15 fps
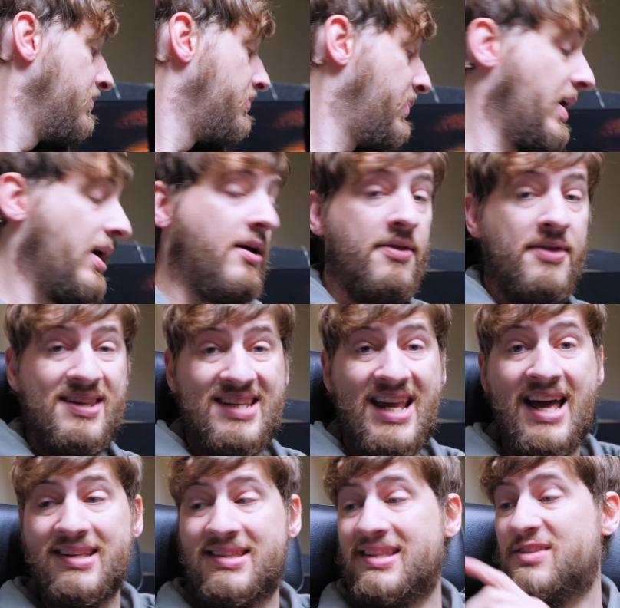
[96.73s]
but this
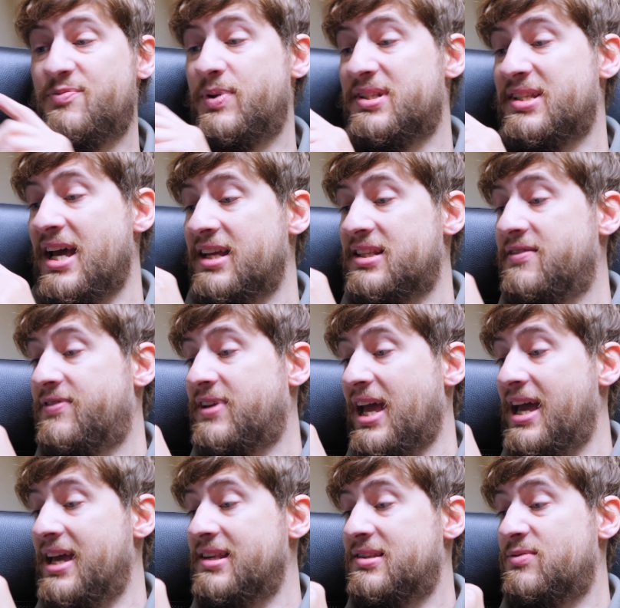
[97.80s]
has this protective
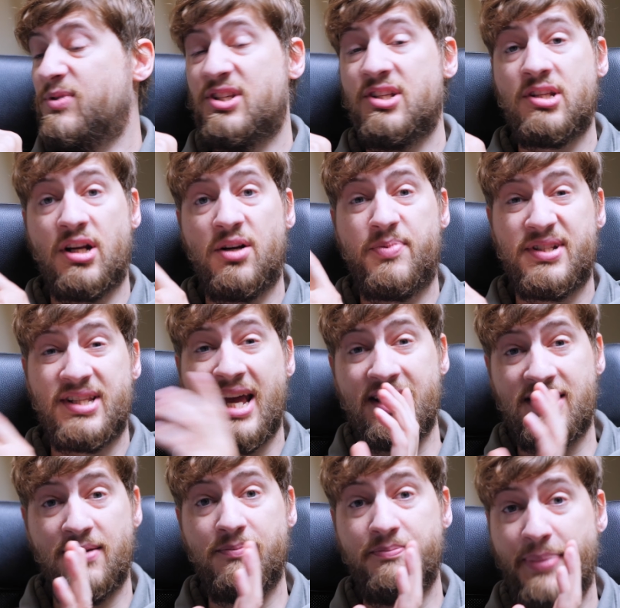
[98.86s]
case which is going to
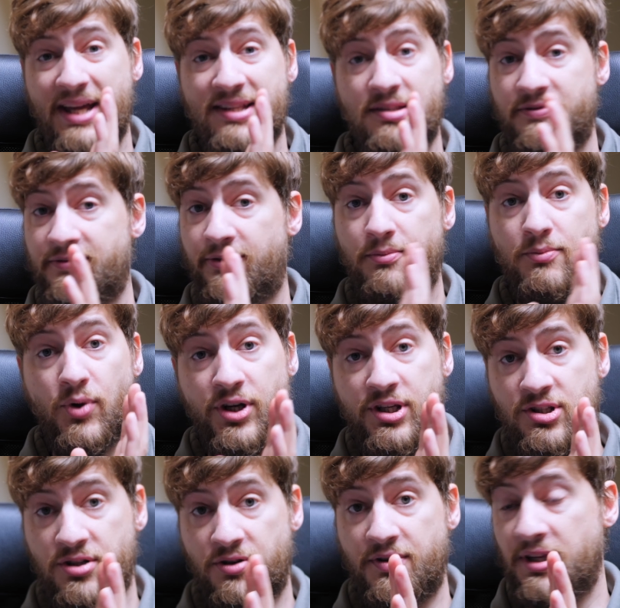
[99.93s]
protect it better from
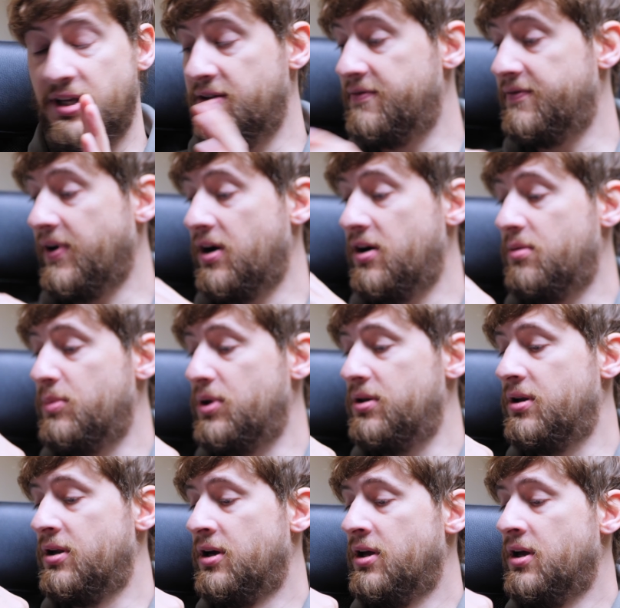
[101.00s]
moisture in the environment.